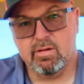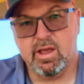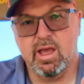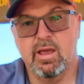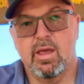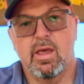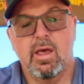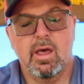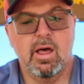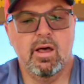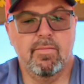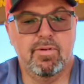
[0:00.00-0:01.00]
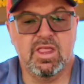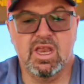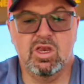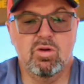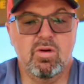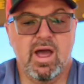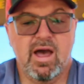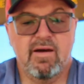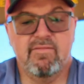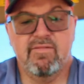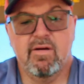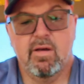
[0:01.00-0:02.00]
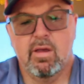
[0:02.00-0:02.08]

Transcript: Okay, but they do have